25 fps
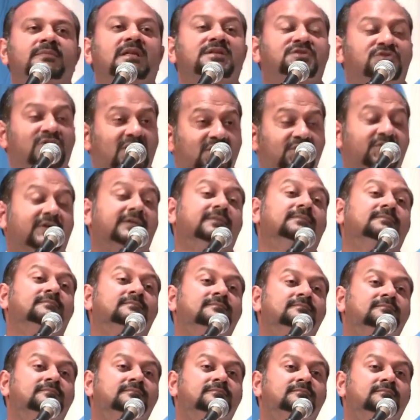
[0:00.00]
the
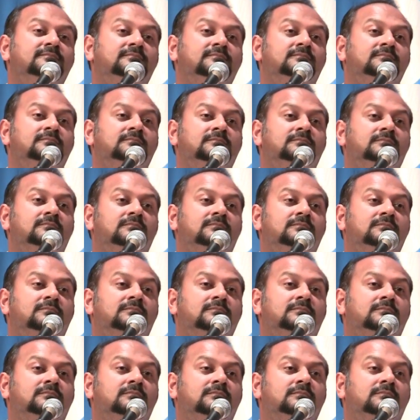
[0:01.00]
children.
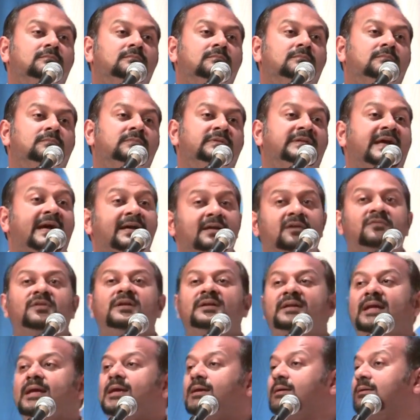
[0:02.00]
At the end of
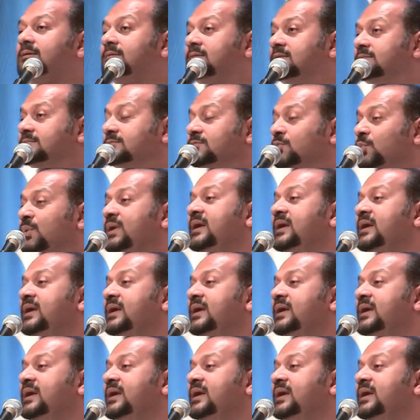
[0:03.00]
the day,